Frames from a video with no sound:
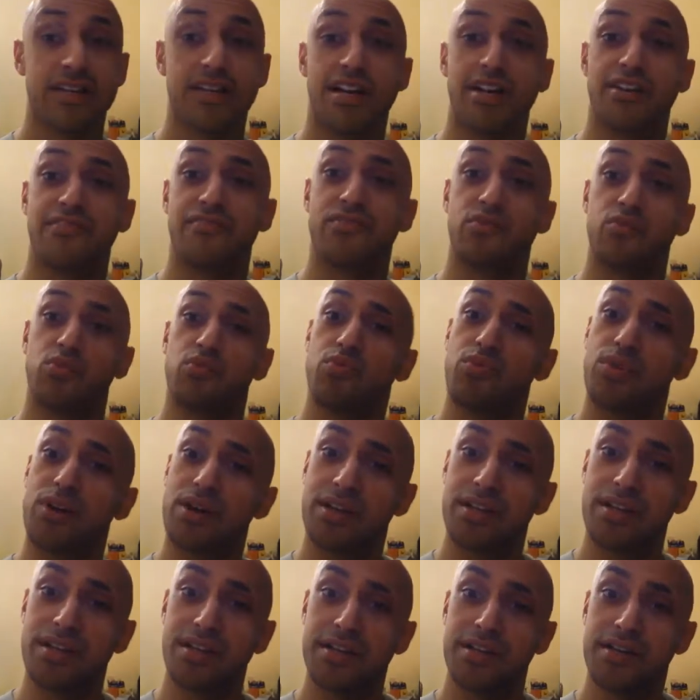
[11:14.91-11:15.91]
Got it for
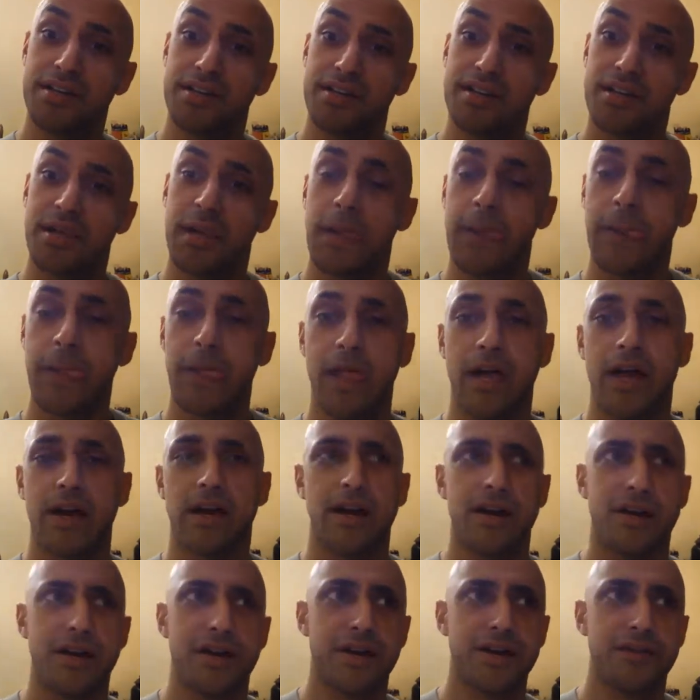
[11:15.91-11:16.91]
one.
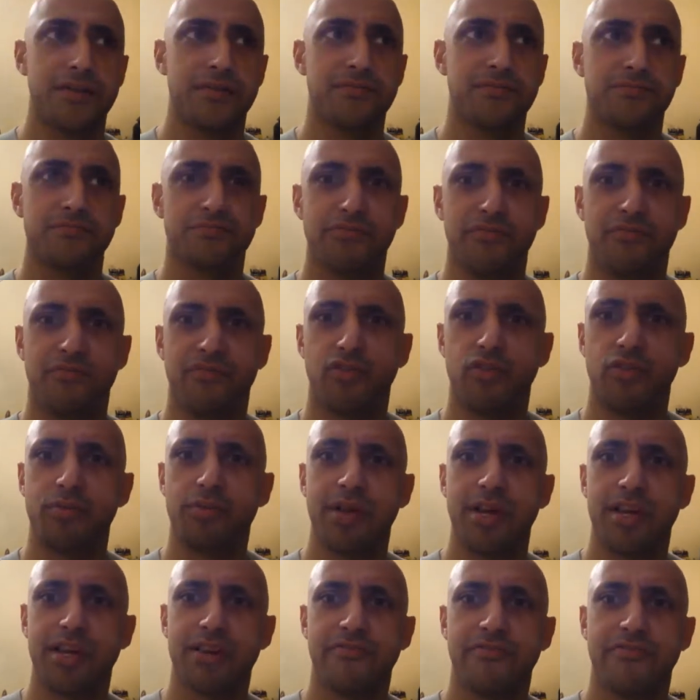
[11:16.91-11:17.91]
Uh,
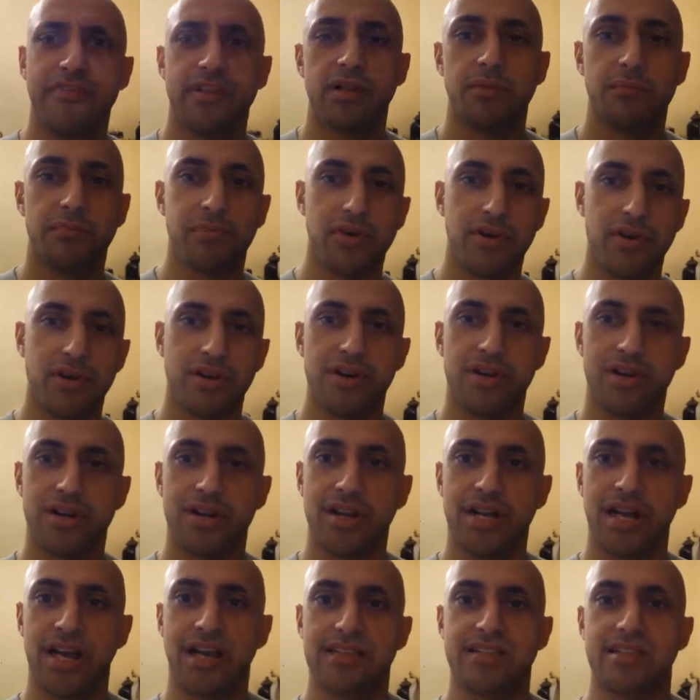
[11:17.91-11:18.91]
Form kind of fell
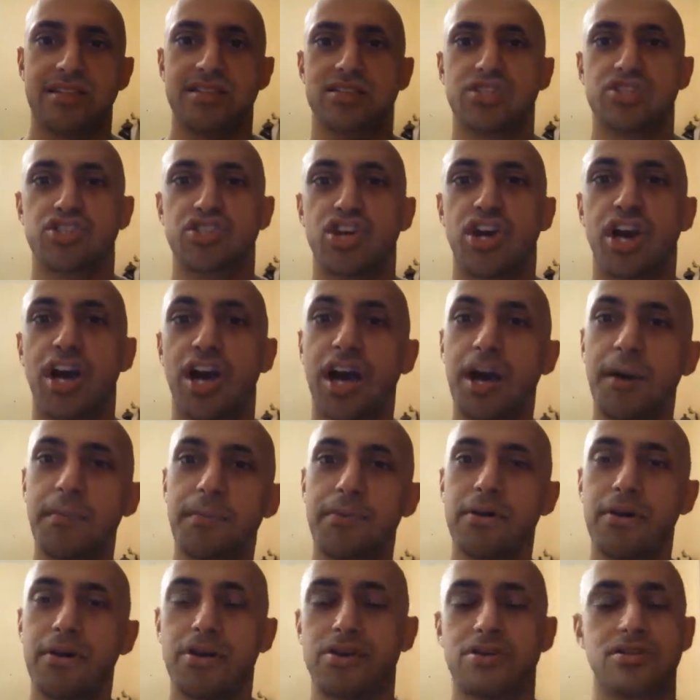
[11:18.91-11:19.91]
apart at the
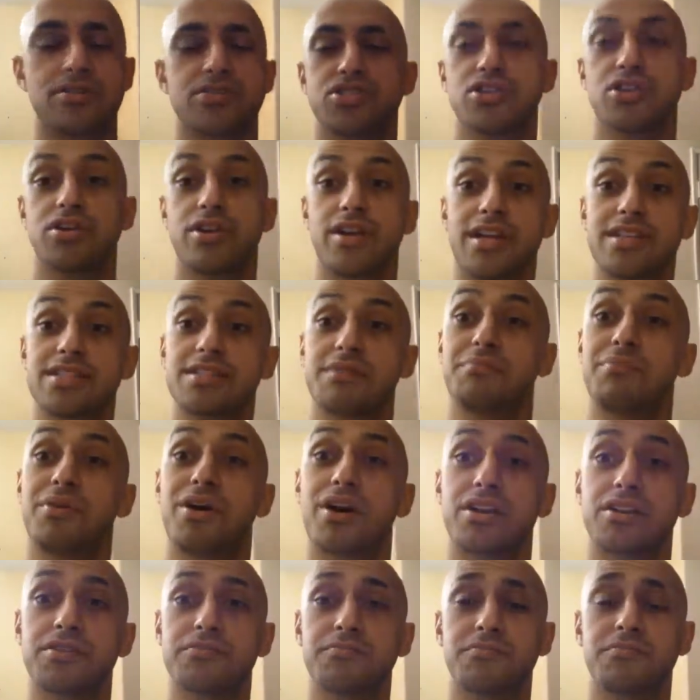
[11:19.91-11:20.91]
top, or sorry, at the
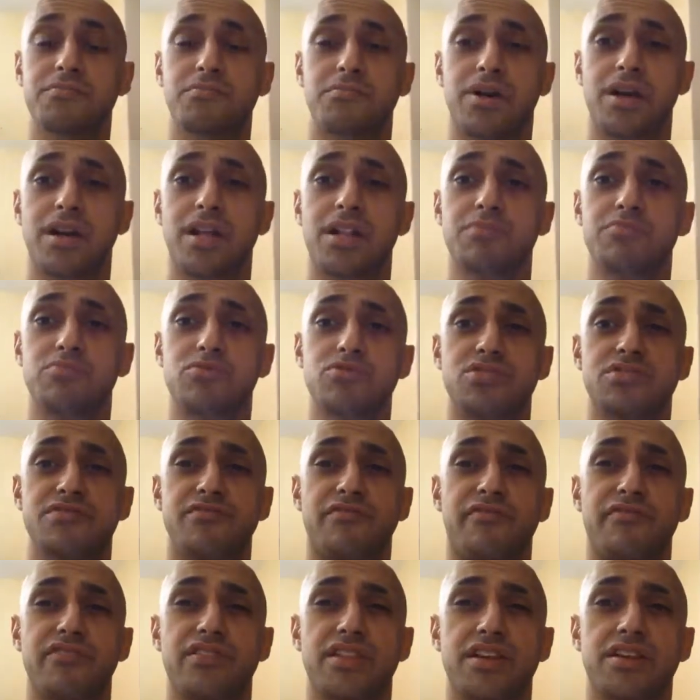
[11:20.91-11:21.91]
bottom. My elbows
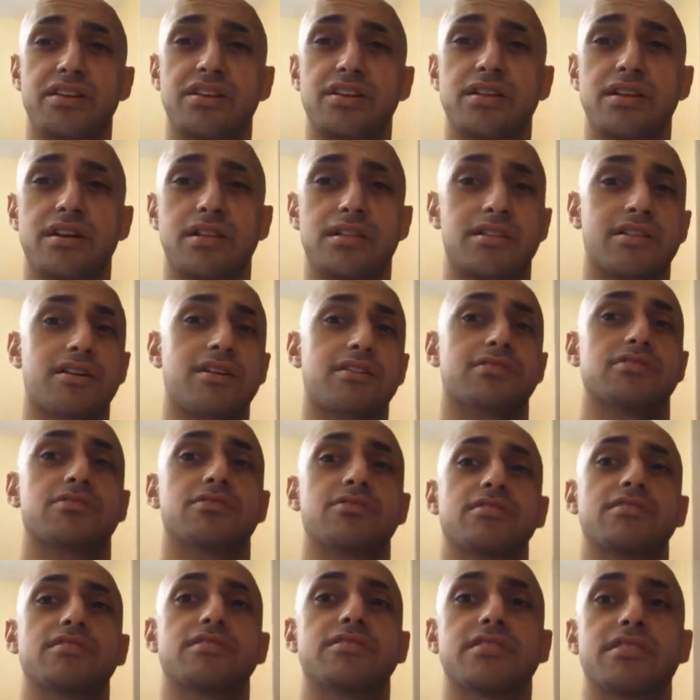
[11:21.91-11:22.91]
flared a lot
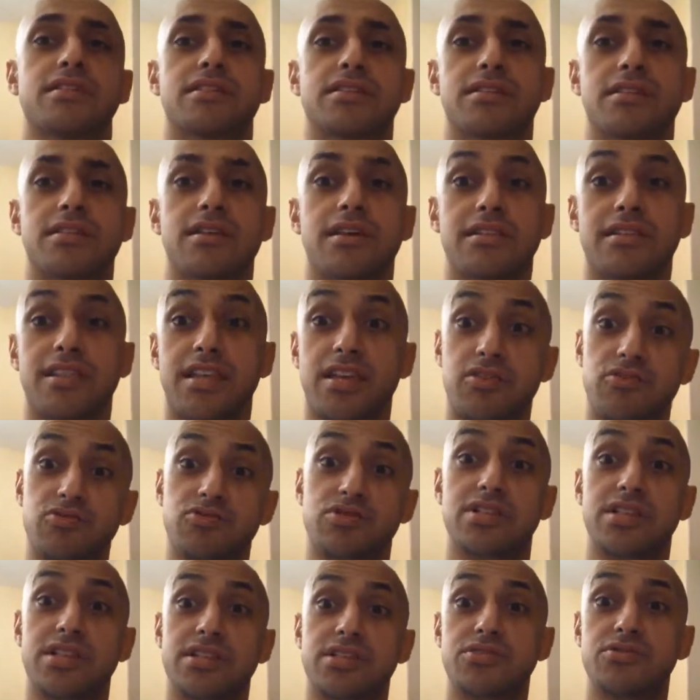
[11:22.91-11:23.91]
earlier than they
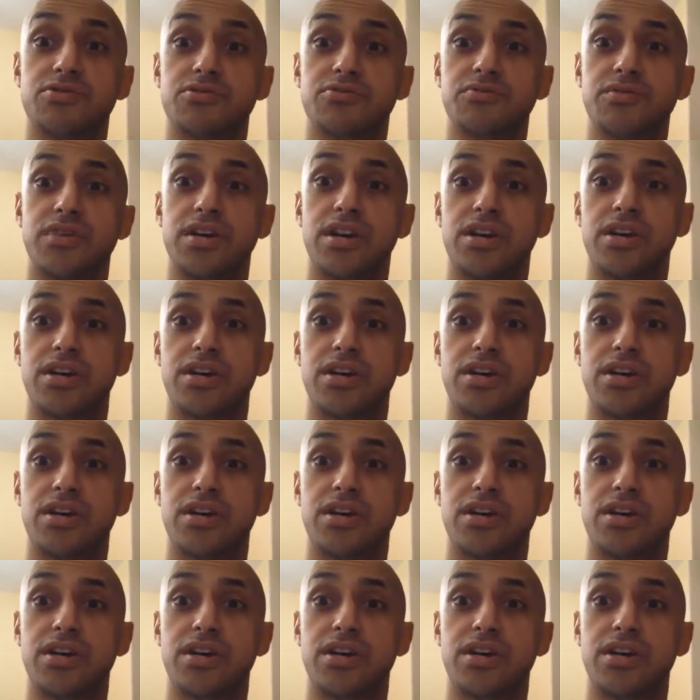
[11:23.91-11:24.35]
usually do.